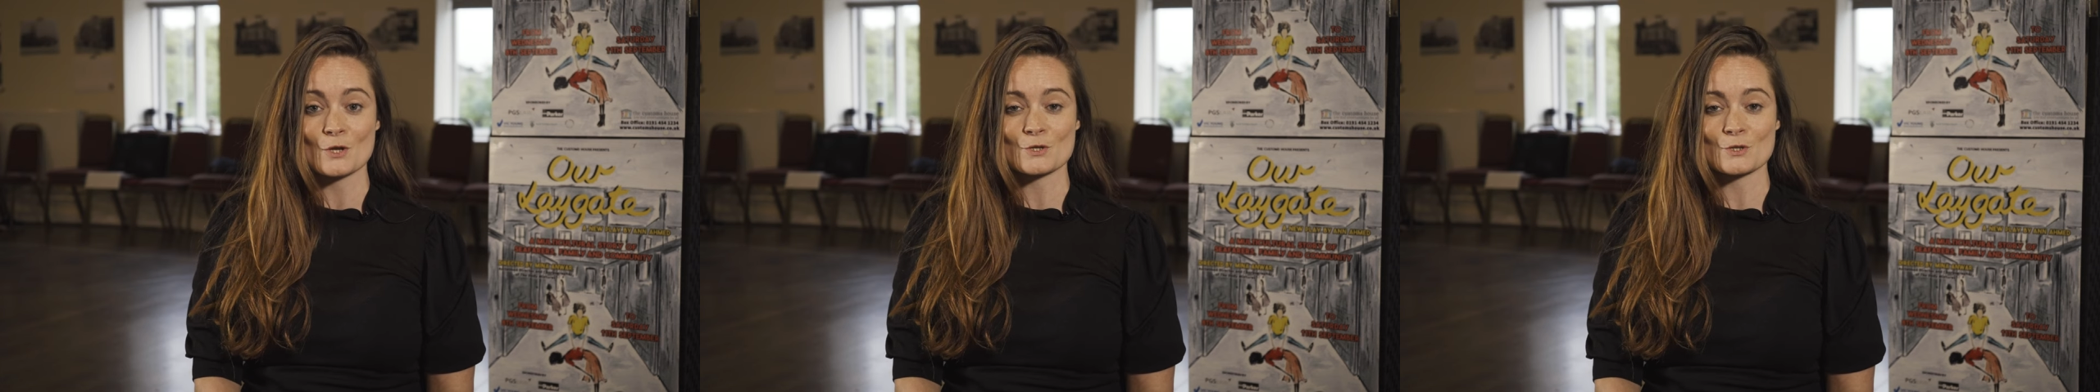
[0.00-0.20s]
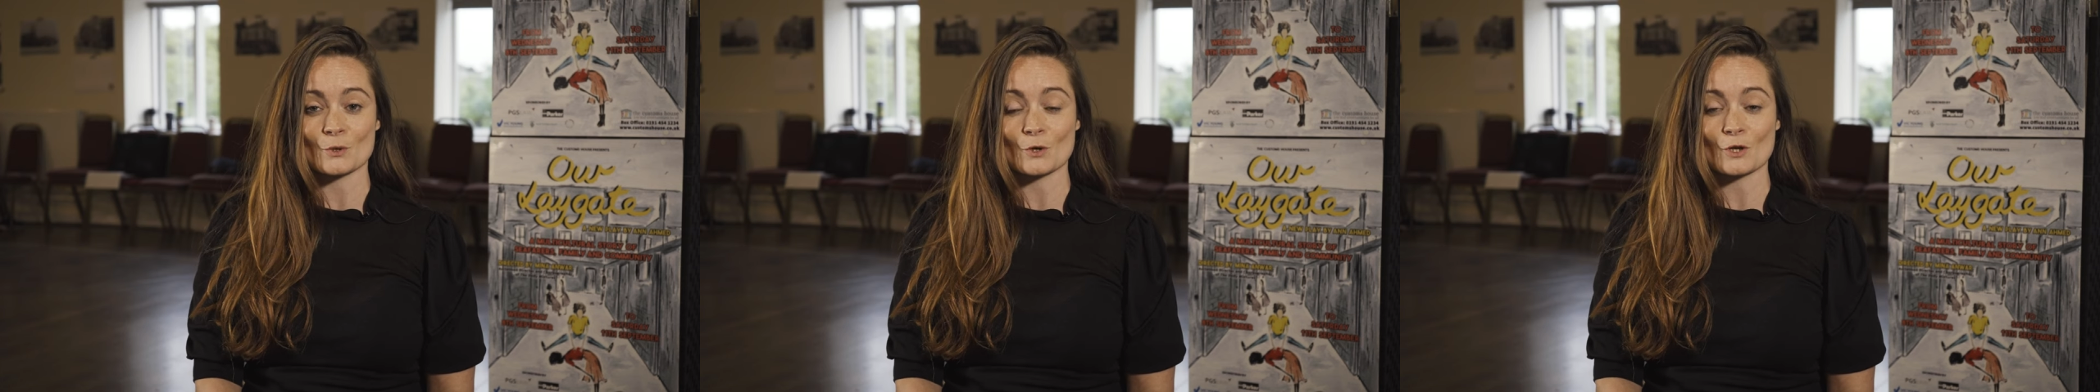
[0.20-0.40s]

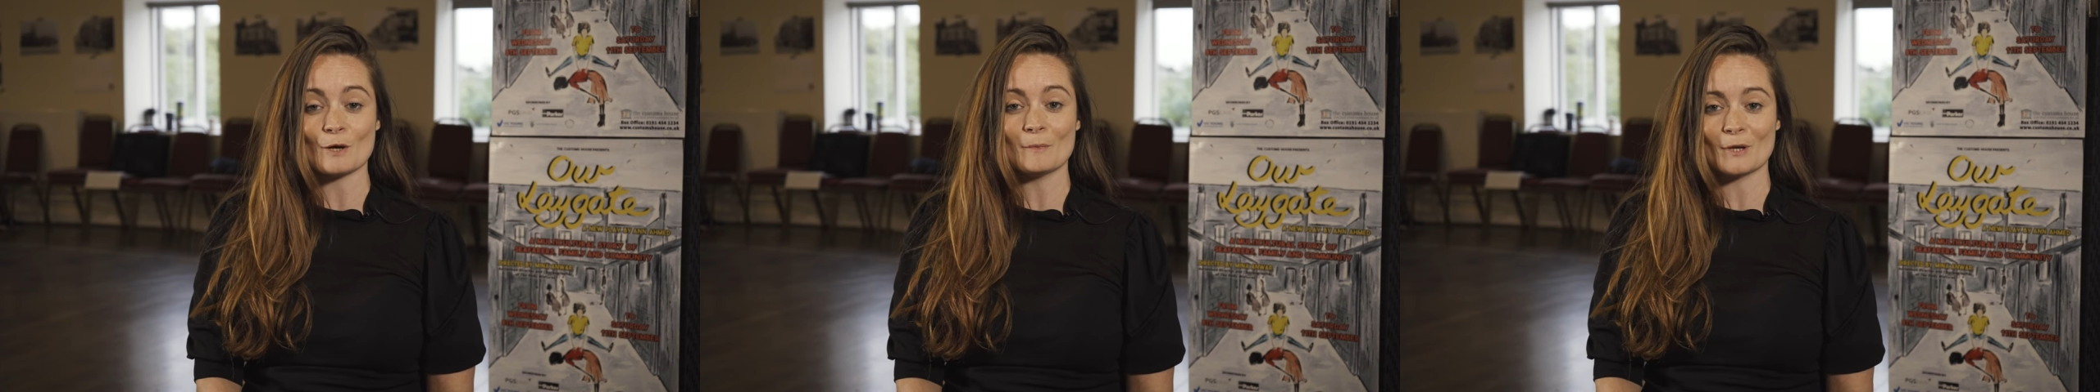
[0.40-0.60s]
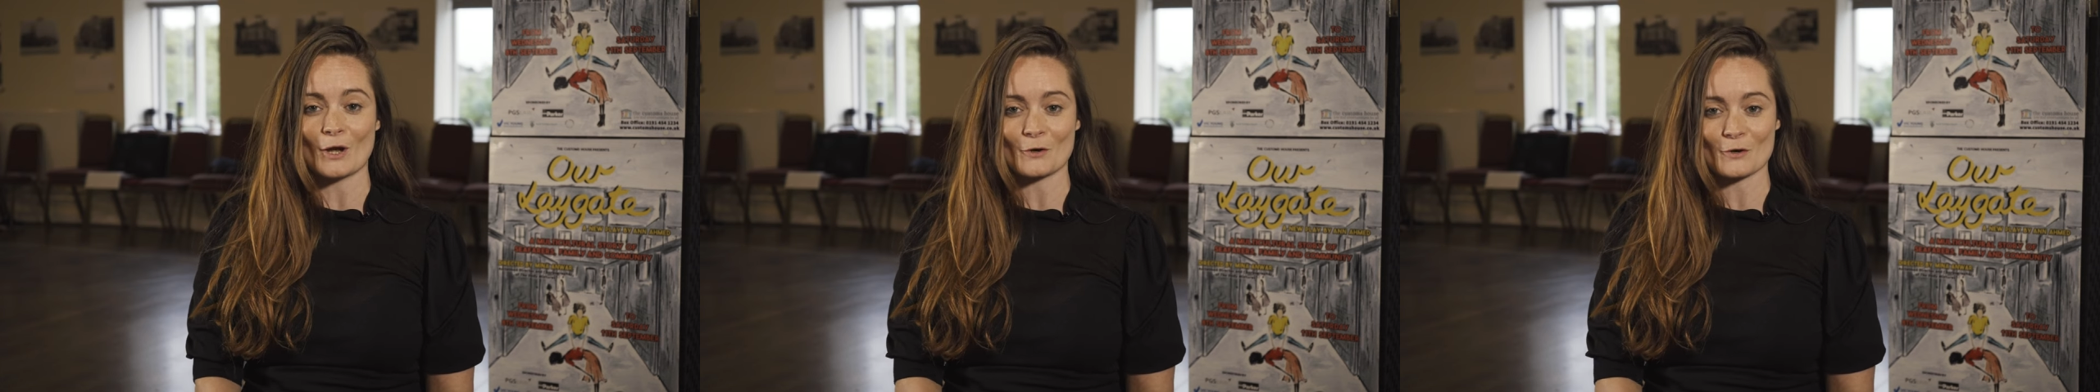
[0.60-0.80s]
So
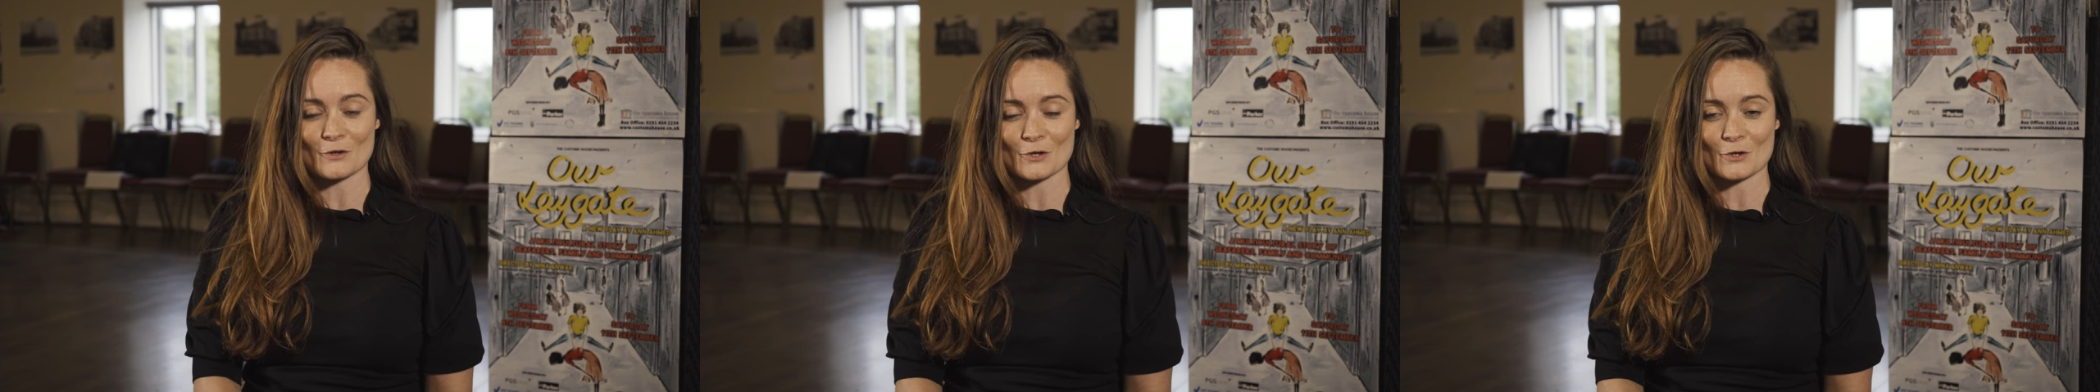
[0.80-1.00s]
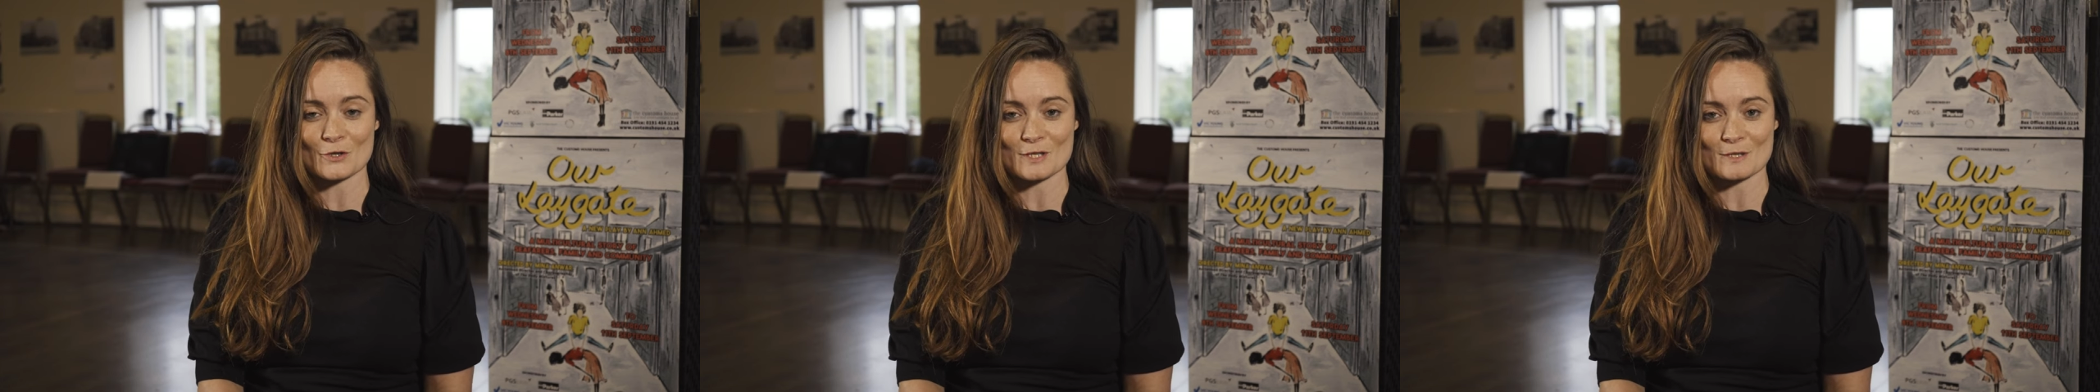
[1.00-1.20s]
come along to
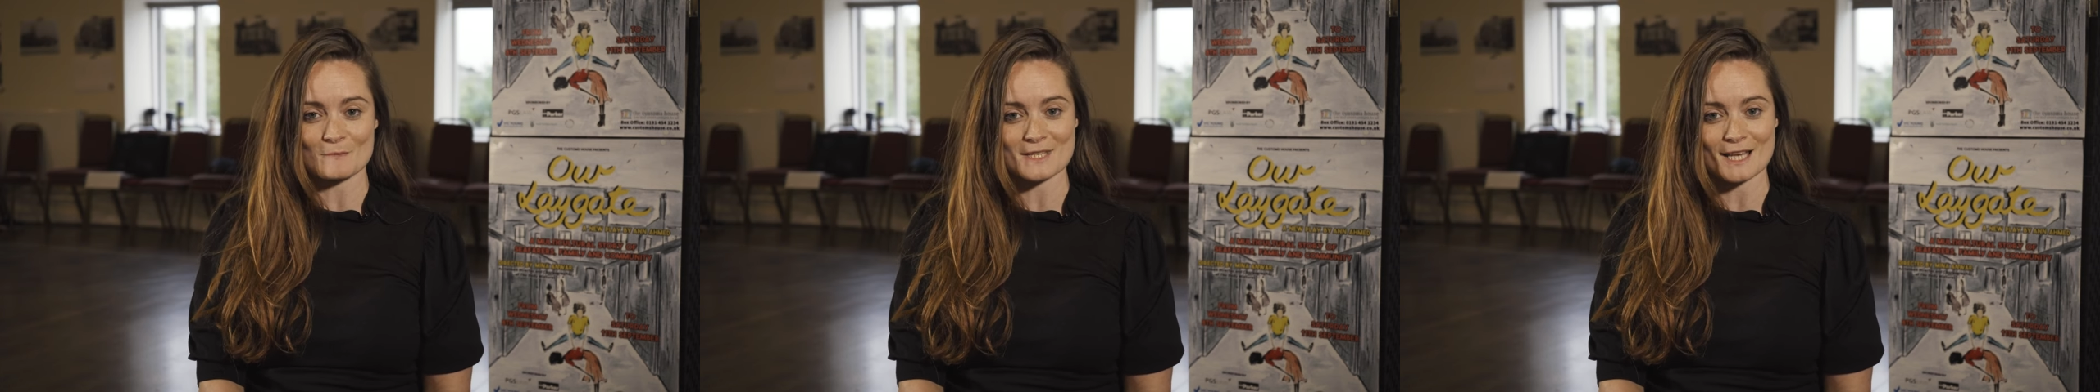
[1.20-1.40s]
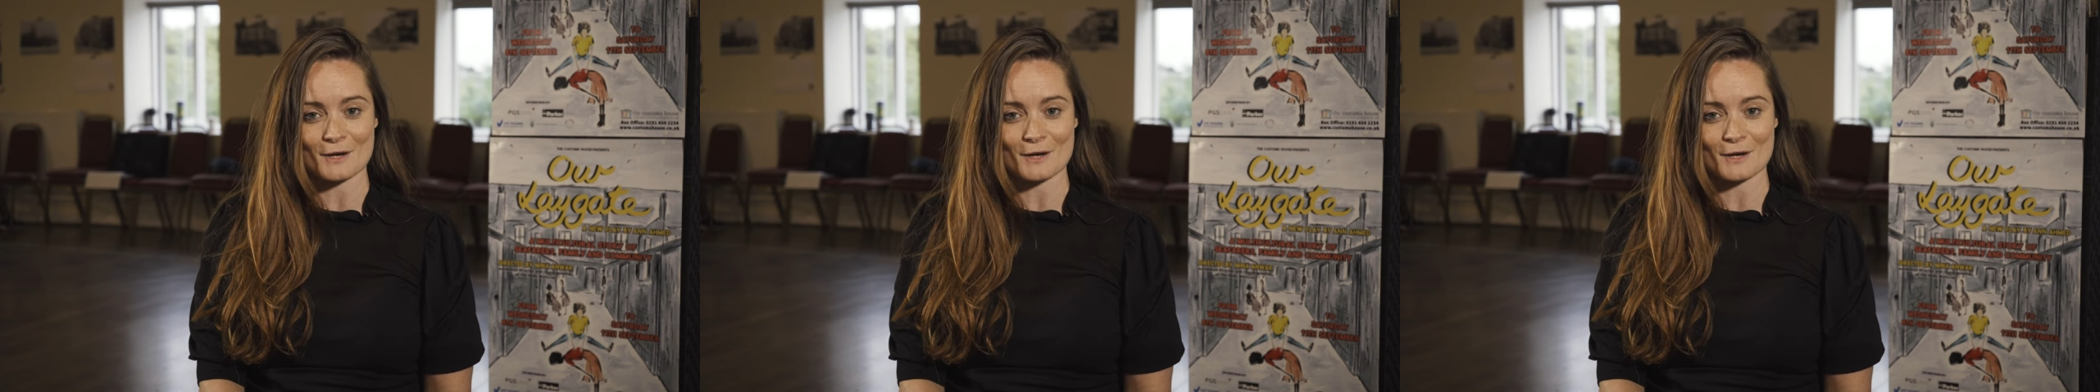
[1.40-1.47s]
the Customs